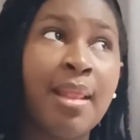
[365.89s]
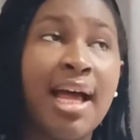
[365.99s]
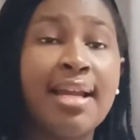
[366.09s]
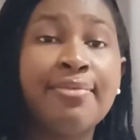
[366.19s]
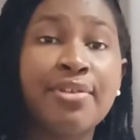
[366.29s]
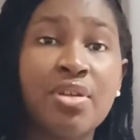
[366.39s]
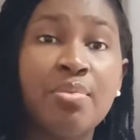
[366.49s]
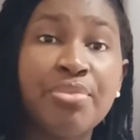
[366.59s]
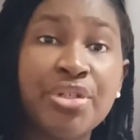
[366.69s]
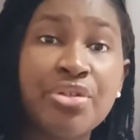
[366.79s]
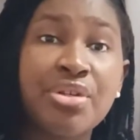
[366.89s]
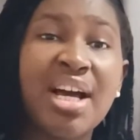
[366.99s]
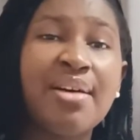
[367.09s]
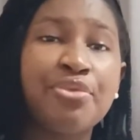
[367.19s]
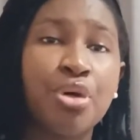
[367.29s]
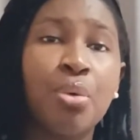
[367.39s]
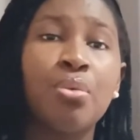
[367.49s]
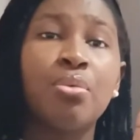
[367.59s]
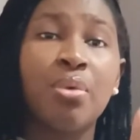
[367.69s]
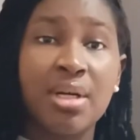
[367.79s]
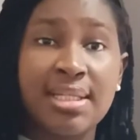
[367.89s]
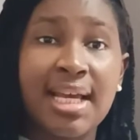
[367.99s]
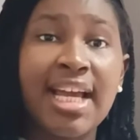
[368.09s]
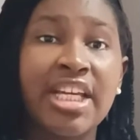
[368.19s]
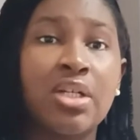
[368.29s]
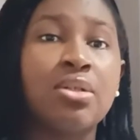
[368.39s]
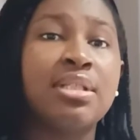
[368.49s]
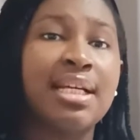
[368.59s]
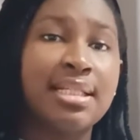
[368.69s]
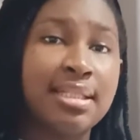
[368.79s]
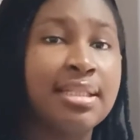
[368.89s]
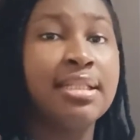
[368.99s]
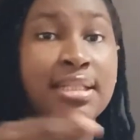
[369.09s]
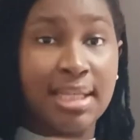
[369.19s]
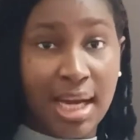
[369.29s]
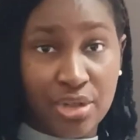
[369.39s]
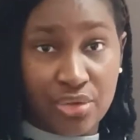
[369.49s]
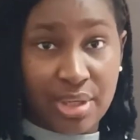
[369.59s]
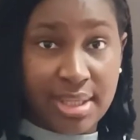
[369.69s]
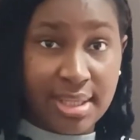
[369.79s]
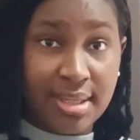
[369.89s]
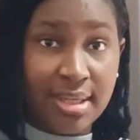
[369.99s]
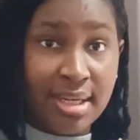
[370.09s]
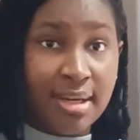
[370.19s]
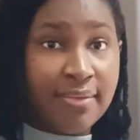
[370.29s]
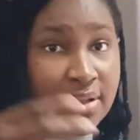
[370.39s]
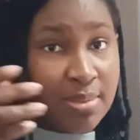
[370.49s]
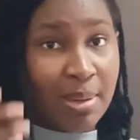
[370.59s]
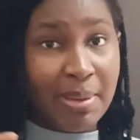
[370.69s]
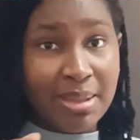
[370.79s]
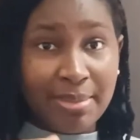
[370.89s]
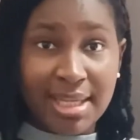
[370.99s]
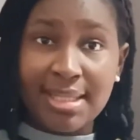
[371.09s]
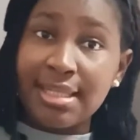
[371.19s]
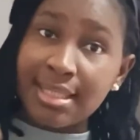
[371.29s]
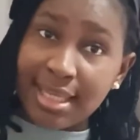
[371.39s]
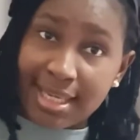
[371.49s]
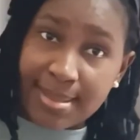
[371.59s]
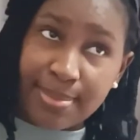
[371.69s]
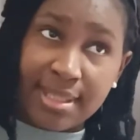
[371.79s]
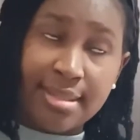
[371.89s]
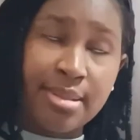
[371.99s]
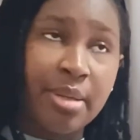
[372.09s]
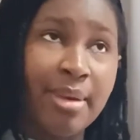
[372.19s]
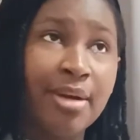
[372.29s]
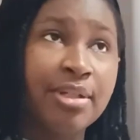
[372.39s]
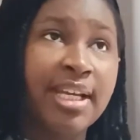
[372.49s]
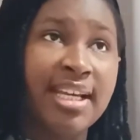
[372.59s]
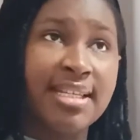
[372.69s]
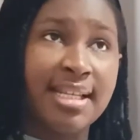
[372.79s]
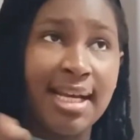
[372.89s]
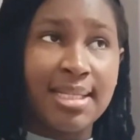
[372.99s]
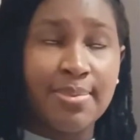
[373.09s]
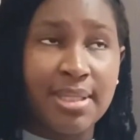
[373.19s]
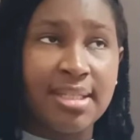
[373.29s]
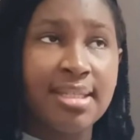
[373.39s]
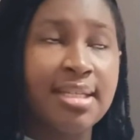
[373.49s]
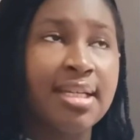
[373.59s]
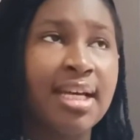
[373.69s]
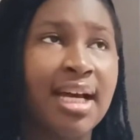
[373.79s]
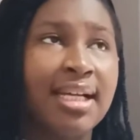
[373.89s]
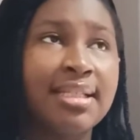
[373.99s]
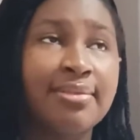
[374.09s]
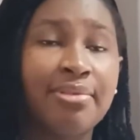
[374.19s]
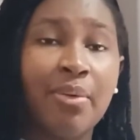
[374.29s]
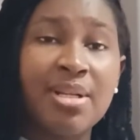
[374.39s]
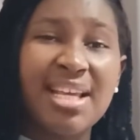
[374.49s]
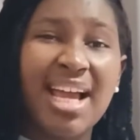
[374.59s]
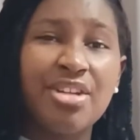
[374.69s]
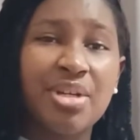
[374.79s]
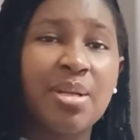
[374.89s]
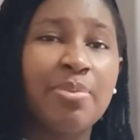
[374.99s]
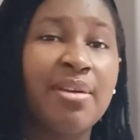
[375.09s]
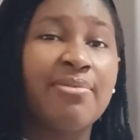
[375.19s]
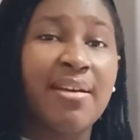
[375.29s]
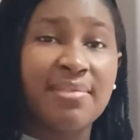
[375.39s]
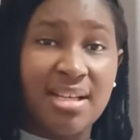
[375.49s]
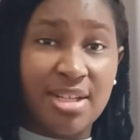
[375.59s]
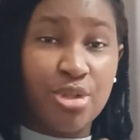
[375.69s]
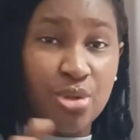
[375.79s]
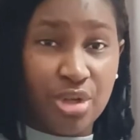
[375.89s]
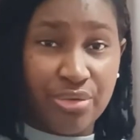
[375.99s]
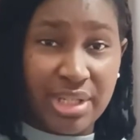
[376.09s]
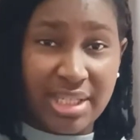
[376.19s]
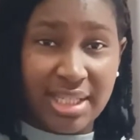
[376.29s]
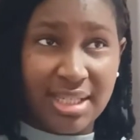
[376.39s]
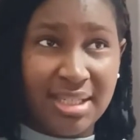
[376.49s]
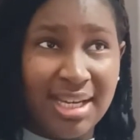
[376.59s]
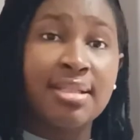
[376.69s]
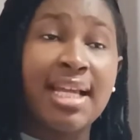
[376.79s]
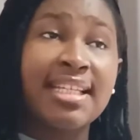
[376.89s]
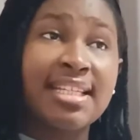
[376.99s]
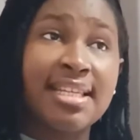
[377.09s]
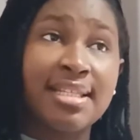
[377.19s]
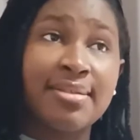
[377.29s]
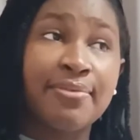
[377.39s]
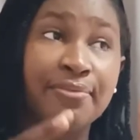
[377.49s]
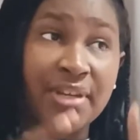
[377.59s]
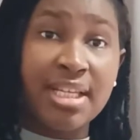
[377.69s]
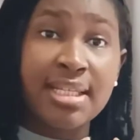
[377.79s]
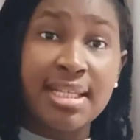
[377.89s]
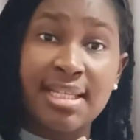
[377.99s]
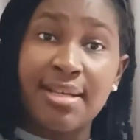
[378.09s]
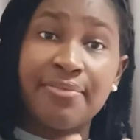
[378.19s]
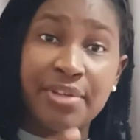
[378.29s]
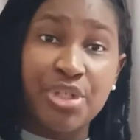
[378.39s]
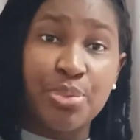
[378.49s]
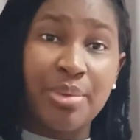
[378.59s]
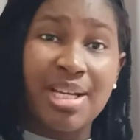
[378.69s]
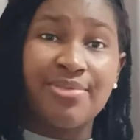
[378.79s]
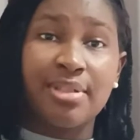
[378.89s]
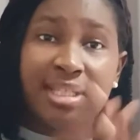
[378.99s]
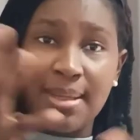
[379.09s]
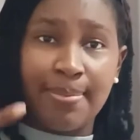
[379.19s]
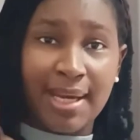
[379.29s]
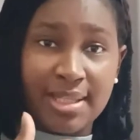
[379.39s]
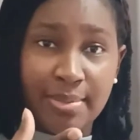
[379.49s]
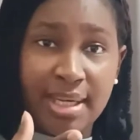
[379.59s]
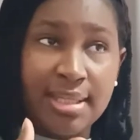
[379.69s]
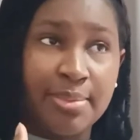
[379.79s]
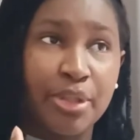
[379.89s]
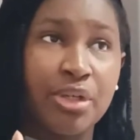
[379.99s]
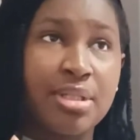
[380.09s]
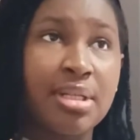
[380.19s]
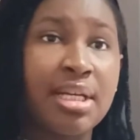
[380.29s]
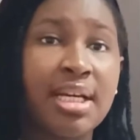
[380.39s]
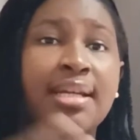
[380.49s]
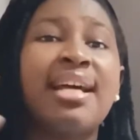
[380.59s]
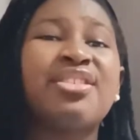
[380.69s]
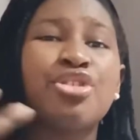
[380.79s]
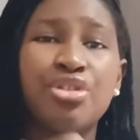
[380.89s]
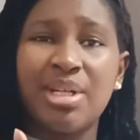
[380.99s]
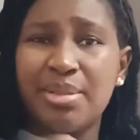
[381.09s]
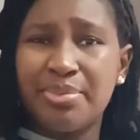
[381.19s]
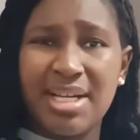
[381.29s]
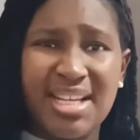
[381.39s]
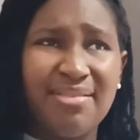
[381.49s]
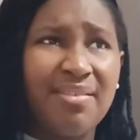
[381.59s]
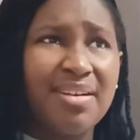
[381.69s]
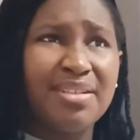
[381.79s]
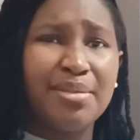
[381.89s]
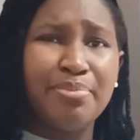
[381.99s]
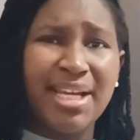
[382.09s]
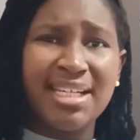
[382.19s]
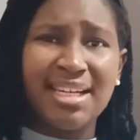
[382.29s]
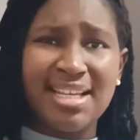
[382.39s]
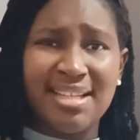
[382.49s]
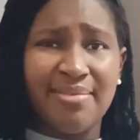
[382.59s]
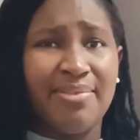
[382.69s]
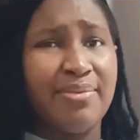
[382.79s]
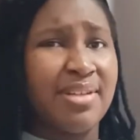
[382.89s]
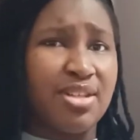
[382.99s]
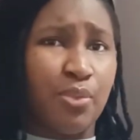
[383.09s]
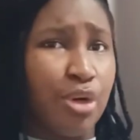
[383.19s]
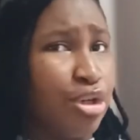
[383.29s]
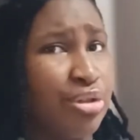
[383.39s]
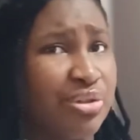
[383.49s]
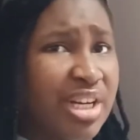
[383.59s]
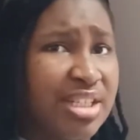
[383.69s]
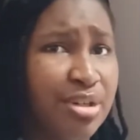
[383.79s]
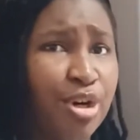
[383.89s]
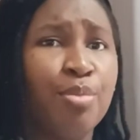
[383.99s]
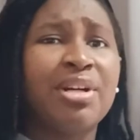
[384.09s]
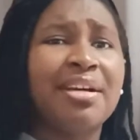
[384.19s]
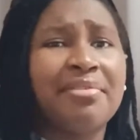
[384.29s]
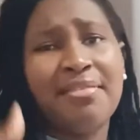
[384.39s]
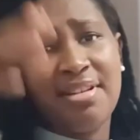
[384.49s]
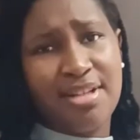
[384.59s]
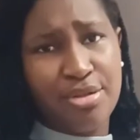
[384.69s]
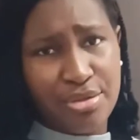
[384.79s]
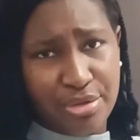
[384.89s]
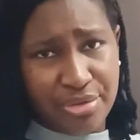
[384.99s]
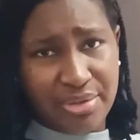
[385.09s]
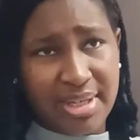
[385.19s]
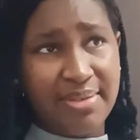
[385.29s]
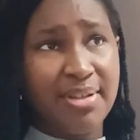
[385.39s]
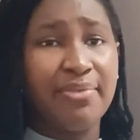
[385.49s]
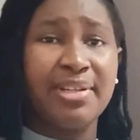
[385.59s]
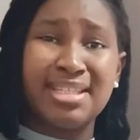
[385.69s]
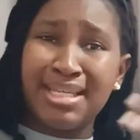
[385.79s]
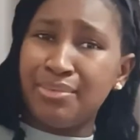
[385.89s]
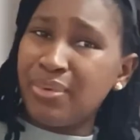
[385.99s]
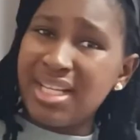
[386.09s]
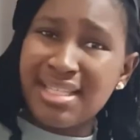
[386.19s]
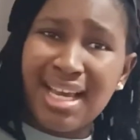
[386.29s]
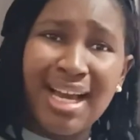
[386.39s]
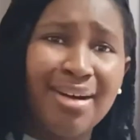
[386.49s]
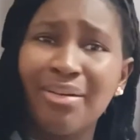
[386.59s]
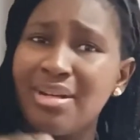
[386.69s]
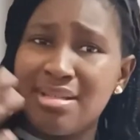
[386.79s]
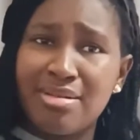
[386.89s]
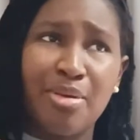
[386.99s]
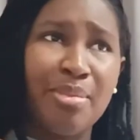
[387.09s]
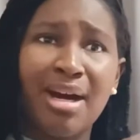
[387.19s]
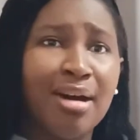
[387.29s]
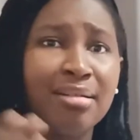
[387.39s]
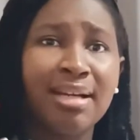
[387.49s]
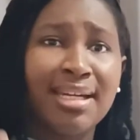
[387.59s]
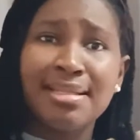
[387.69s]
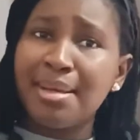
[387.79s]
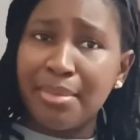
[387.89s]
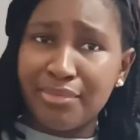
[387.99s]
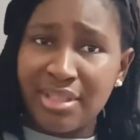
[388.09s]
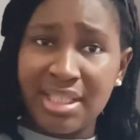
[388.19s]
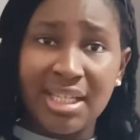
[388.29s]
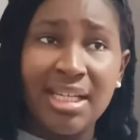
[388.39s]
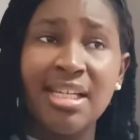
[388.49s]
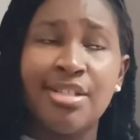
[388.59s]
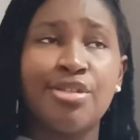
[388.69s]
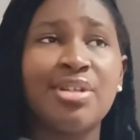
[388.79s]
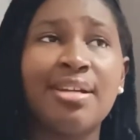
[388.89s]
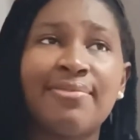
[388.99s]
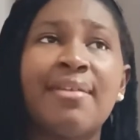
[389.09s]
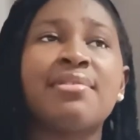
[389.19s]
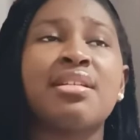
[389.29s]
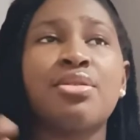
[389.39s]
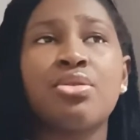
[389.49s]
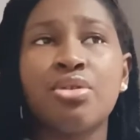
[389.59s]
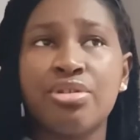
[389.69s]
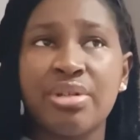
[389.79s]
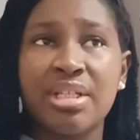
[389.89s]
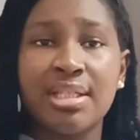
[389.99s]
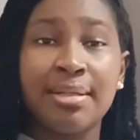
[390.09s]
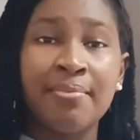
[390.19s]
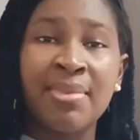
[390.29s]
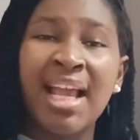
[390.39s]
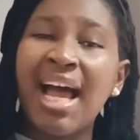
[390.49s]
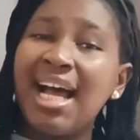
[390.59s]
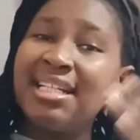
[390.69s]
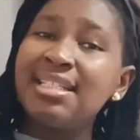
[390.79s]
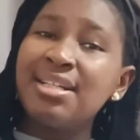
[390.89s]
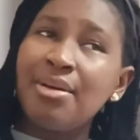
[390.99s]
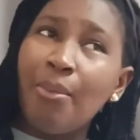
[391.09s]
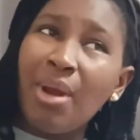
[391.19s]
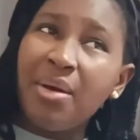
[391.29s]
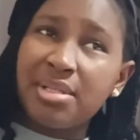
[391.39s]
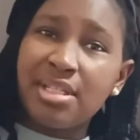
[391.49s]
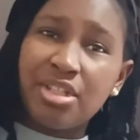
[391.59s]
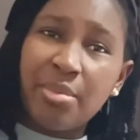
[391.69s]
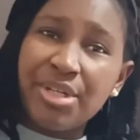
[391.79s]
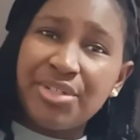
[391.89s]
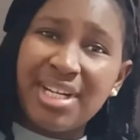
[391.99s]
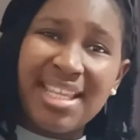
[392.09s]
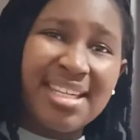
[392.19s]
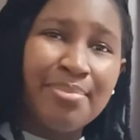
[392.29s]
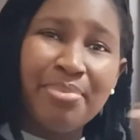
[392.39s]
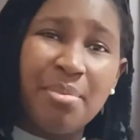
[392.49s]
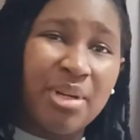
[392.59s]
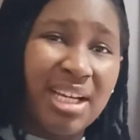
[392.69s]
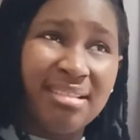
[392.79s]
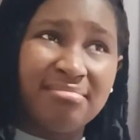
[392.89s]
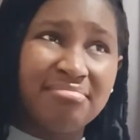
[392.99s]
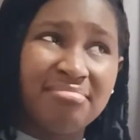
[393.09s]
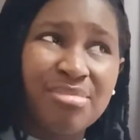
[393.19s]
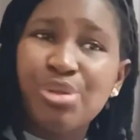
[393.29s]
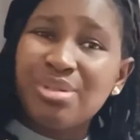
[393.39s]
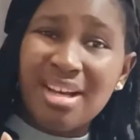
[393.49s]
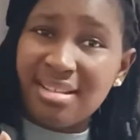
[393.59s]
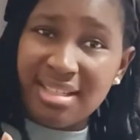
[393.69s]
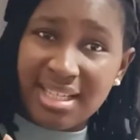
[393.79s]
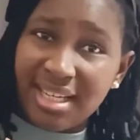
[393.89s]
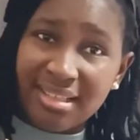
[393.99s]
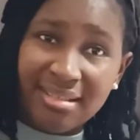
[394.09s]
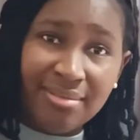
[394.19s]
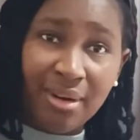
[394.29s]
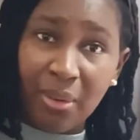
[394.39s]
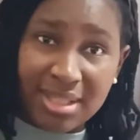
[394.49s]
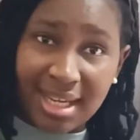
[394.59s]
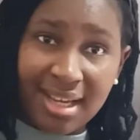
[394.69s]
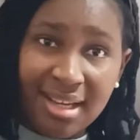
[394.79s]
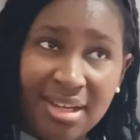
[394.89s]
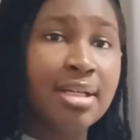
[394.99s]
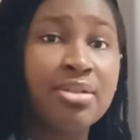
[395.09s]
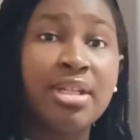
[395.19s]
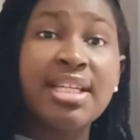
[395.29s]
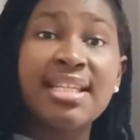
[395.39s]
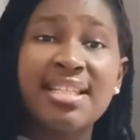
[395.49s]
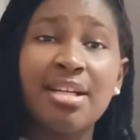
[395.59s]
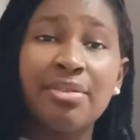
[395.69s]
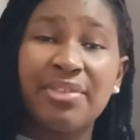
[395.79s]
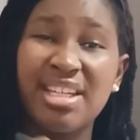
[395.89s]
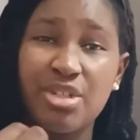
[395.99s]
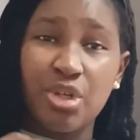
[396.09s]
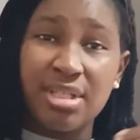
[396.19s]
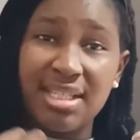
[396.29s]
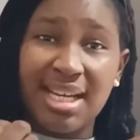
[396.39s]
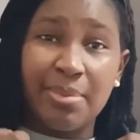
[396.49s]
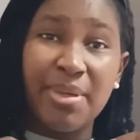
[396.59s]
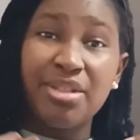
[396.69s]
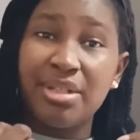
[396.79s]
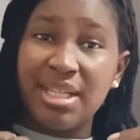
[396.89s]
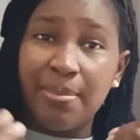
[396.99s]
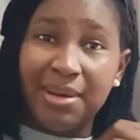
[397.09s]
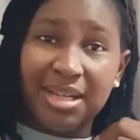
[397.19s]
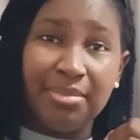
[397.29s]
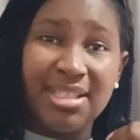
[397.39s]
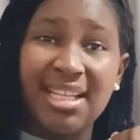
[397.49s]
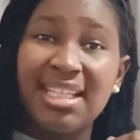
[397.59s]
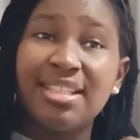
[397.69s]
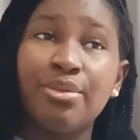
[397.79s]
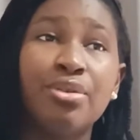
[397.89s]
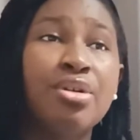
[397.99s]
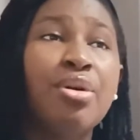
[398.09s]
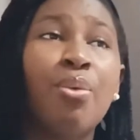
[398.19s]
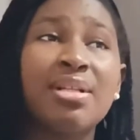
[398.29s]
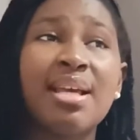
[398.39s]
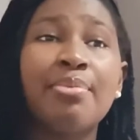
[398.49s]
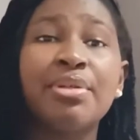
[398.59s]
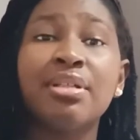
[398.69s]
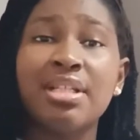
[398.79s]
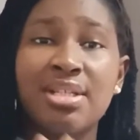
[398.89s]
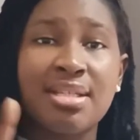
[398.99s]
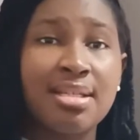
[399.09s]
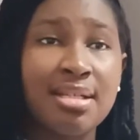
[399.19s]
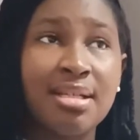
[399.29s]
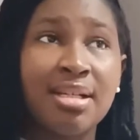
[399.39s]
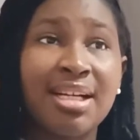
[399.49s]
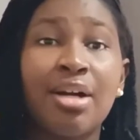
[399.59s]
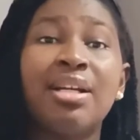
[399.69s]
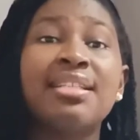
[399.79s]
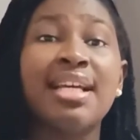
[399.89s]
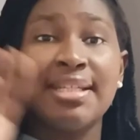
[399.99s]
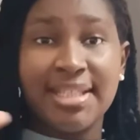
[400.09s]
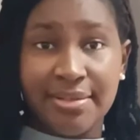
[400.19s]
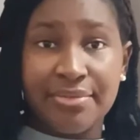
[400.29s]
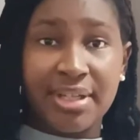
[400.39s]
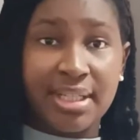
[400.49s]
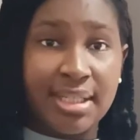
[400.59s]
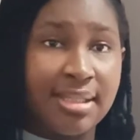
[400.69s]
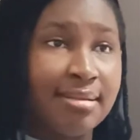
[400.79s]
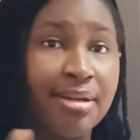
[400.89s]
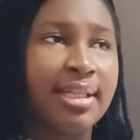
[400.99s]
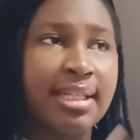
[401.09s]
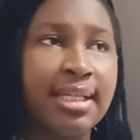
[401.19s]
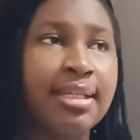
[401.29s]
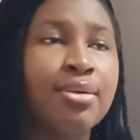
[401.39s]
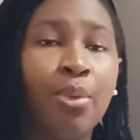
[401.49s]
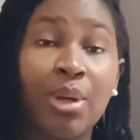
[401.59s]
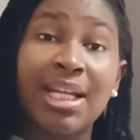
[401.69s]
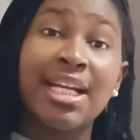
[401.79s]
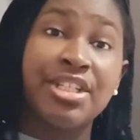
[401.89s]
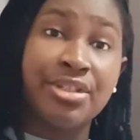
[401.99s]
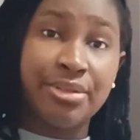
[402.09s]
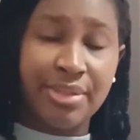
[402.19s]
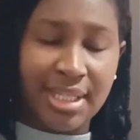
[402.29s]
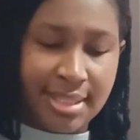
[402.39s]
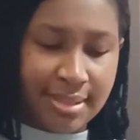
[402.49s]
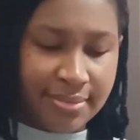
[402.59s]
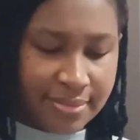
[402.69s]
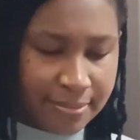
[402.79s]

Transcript: And for some bills, you have your water included in the house rent. For some apartments, they are split. So in my own case, they are split. And for water, I usually pay 5,200 yen. So I think this is fixed. This is a fixed price for this apartment because that's usually the price. I've never really paid less than 5,100 or more than 5,200. Even if it's in winter or in summer or any time of the year, it's usually 5,200 yen. And when I was on the dormitory, I didn't pay more than 2,000 yen for water. So in this case, a lot of things is considered depending on the apartment. I think the water bill is calculated differently. So I think water is relative.